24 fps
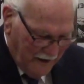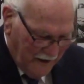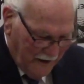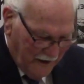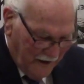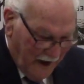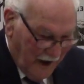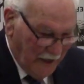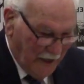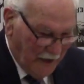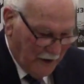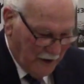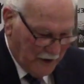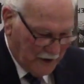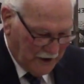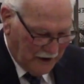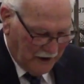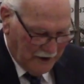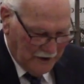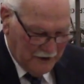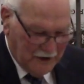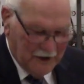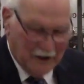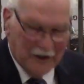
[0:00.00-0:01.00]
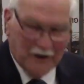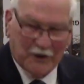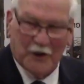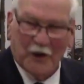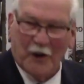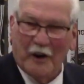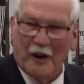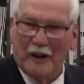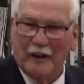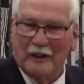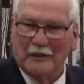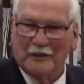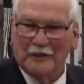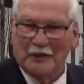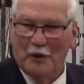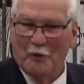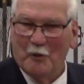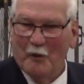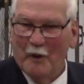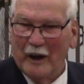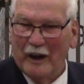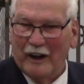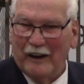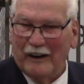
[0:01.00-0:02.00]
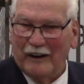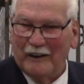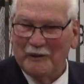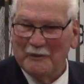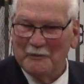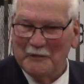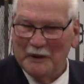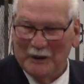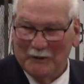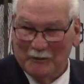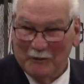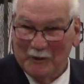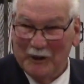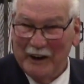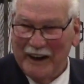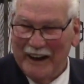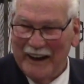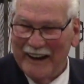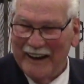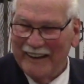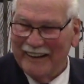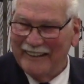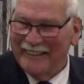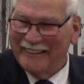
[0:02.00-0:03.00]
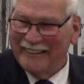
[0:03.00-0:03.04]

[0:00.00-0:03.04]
Others can discern it so well, but we can't.